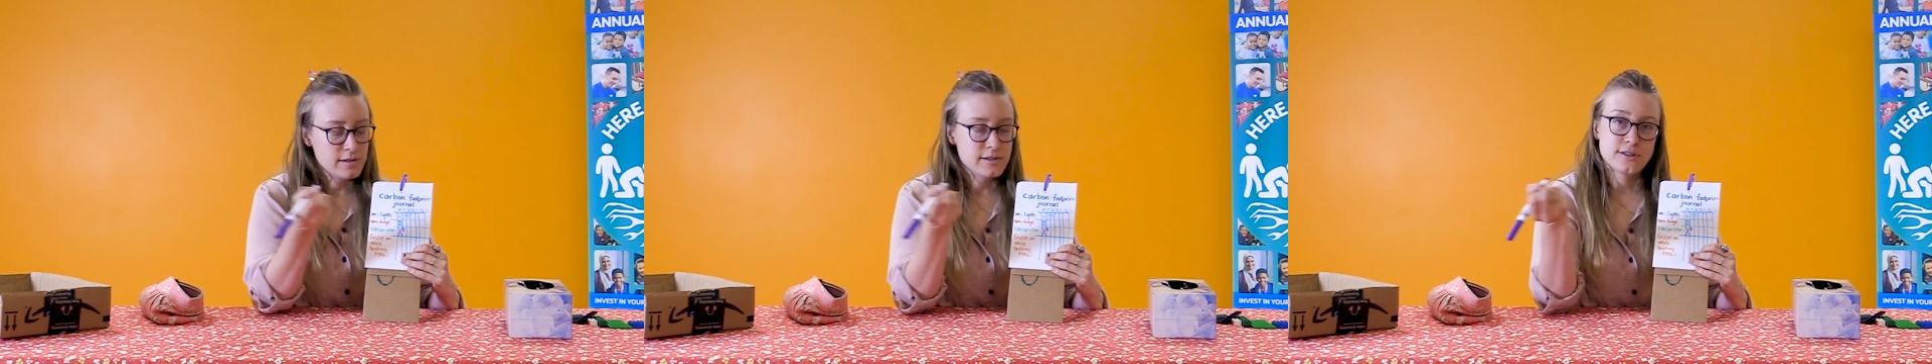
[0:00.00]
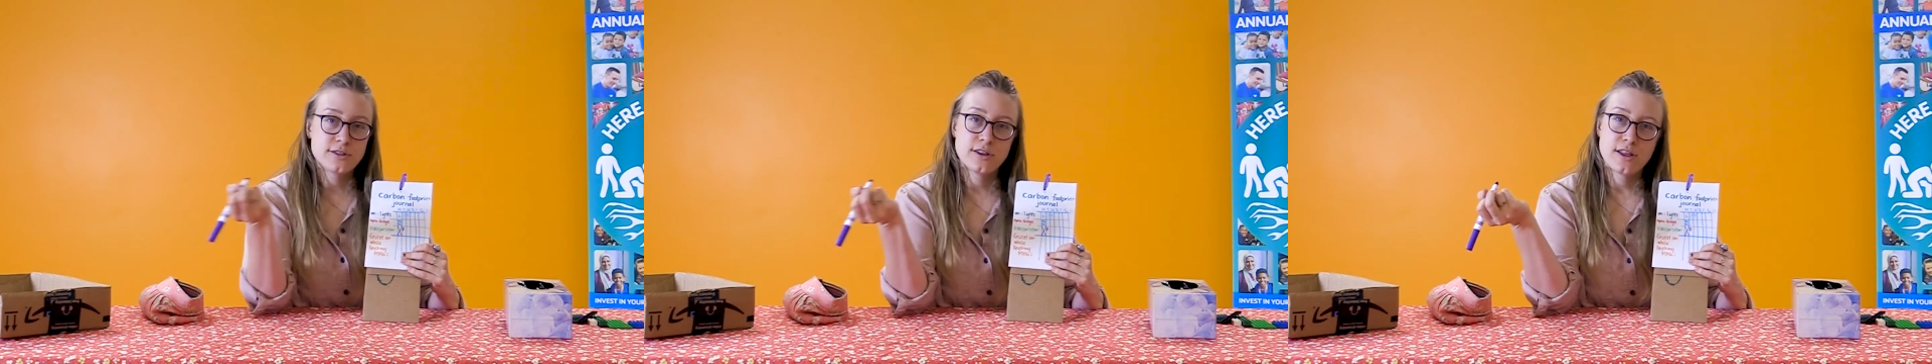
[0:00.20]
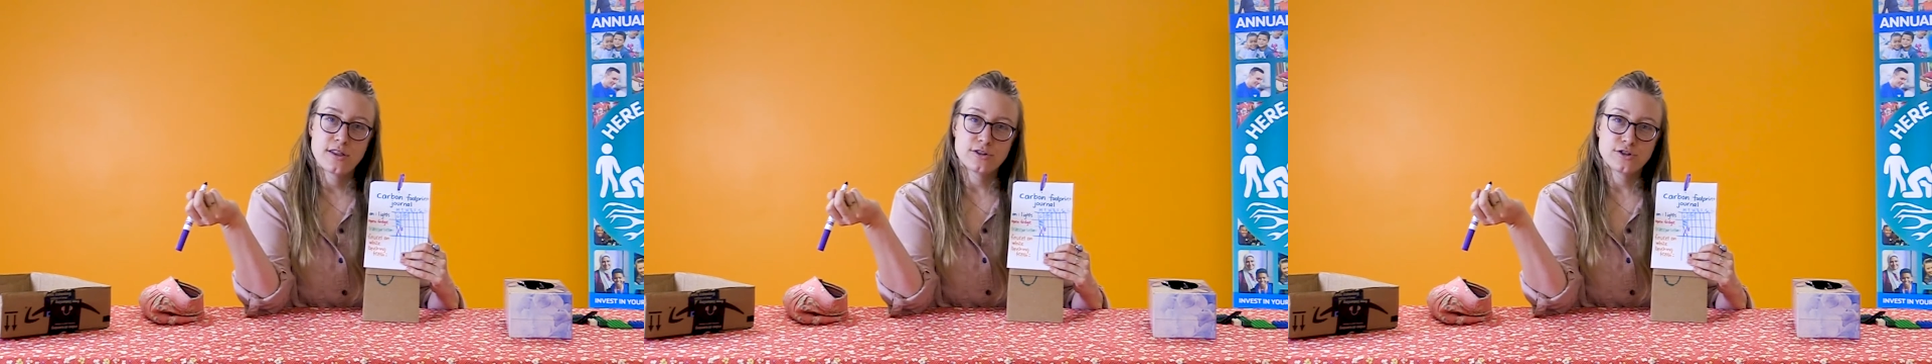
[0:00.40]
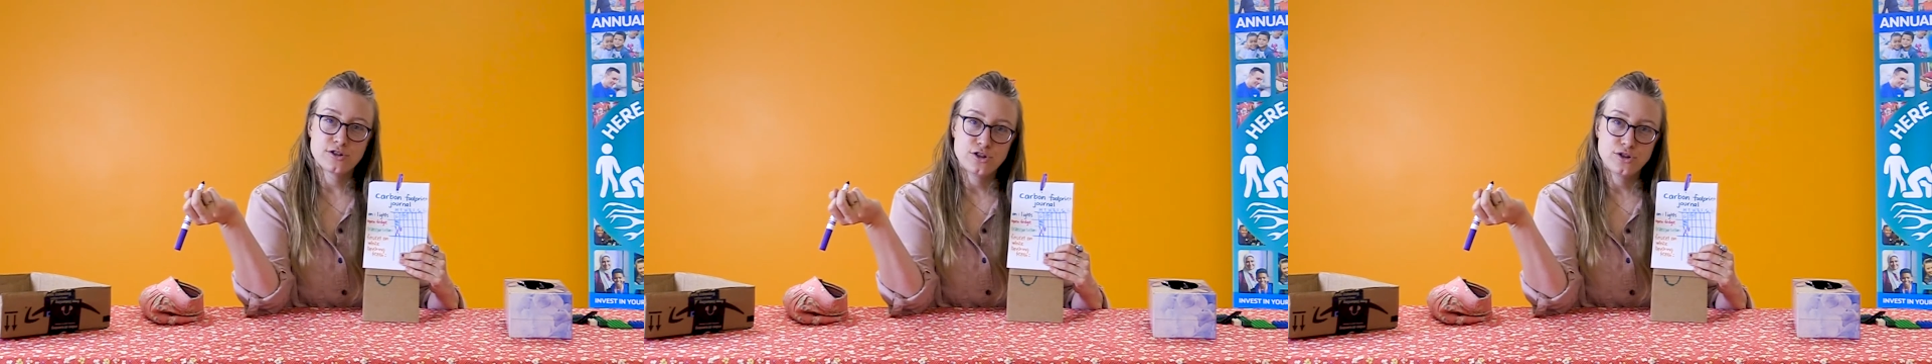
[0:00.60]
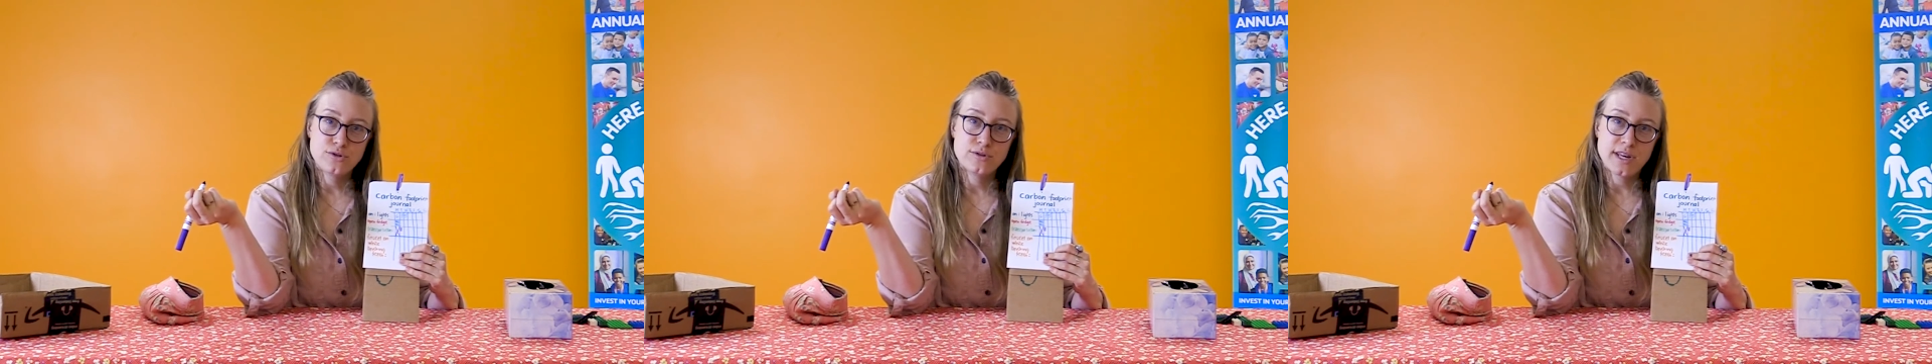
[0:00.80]
So then there's
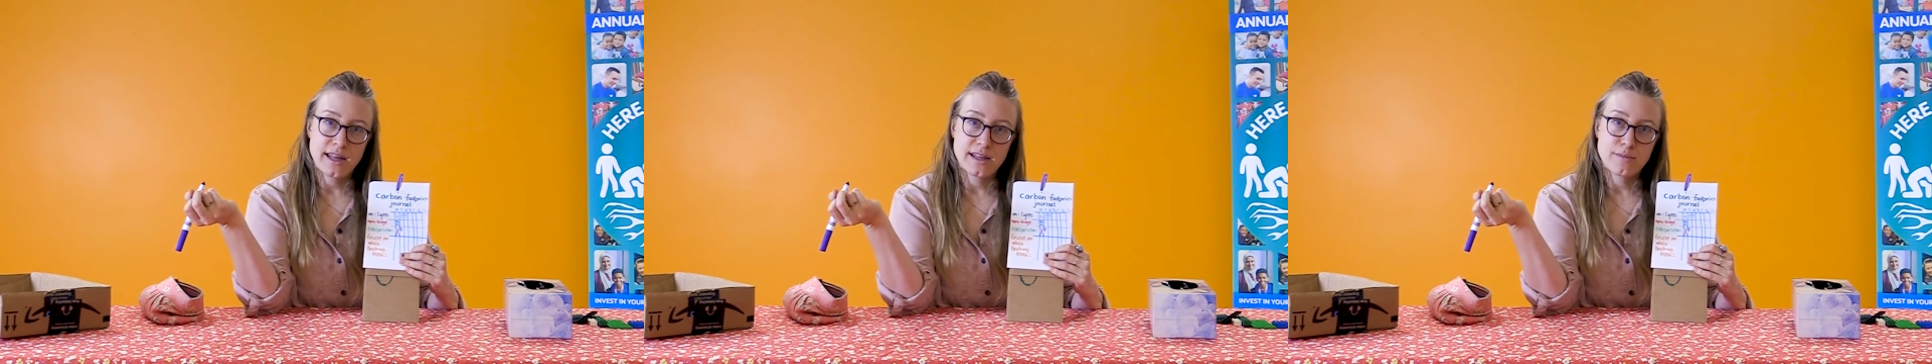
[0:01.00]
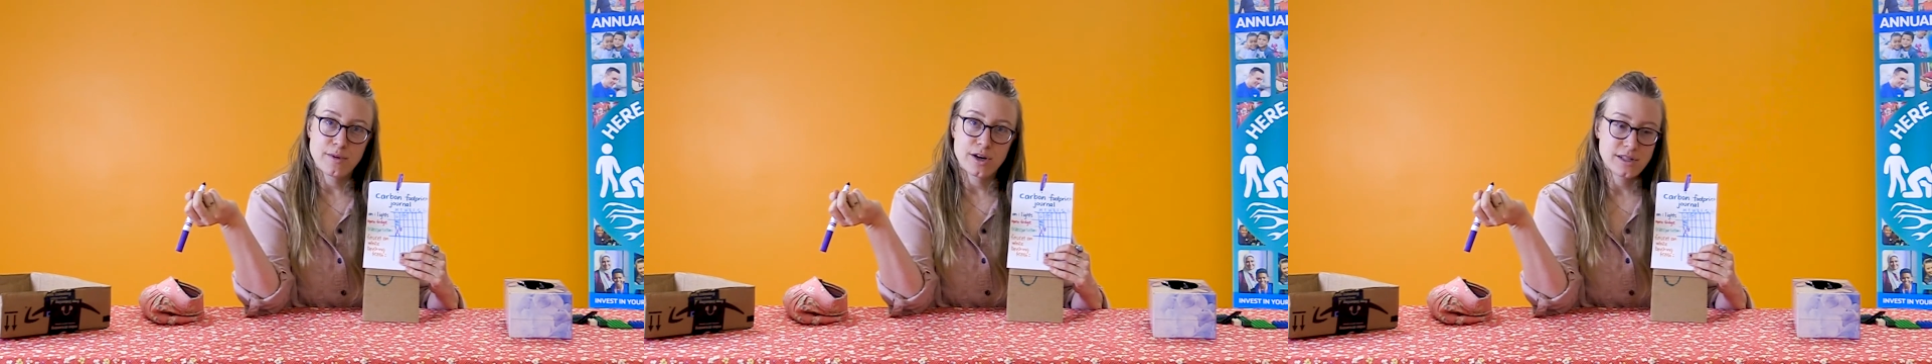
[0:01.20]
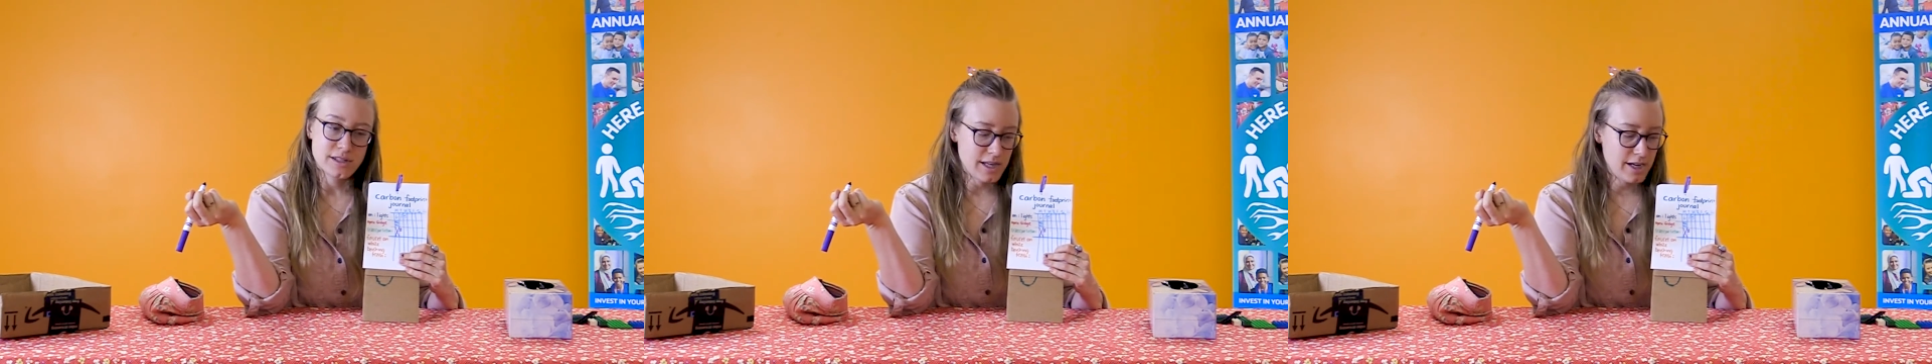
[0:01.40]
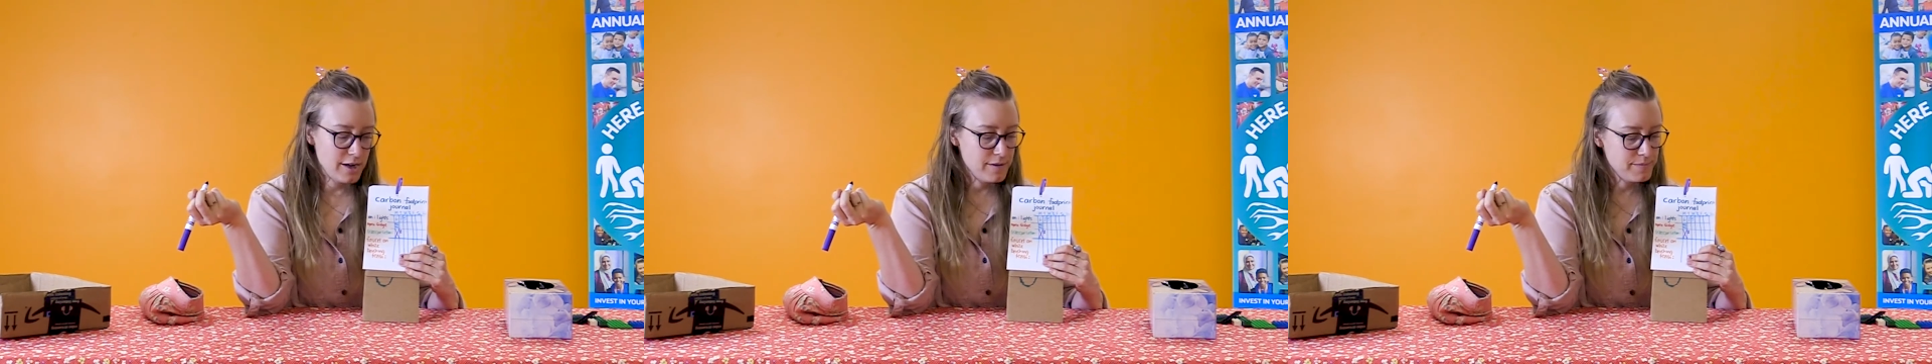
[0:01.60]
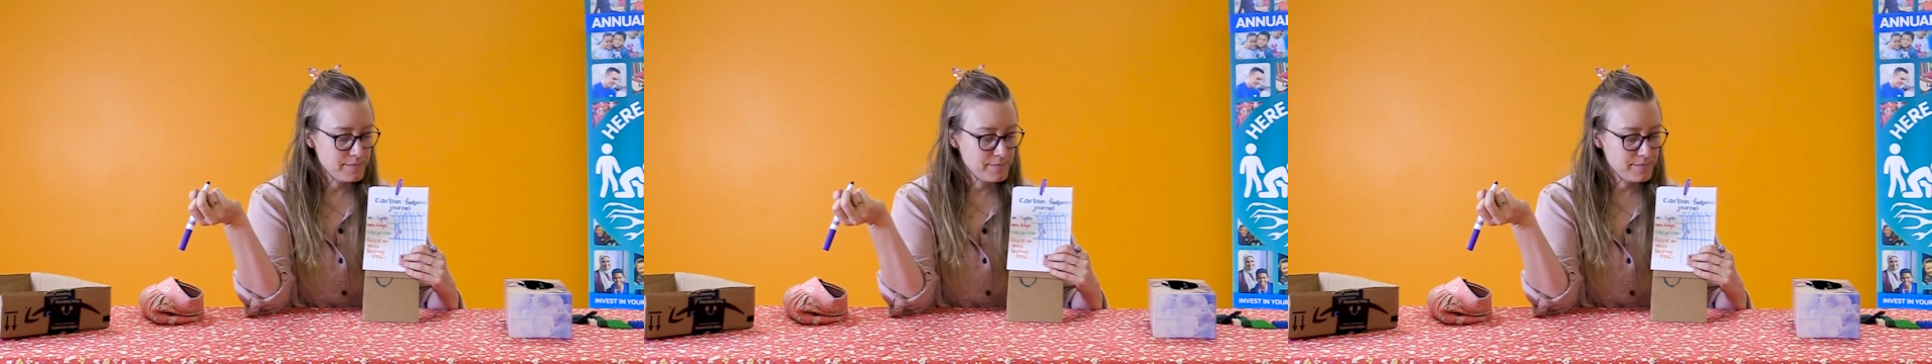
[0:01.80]
2 tally marks there.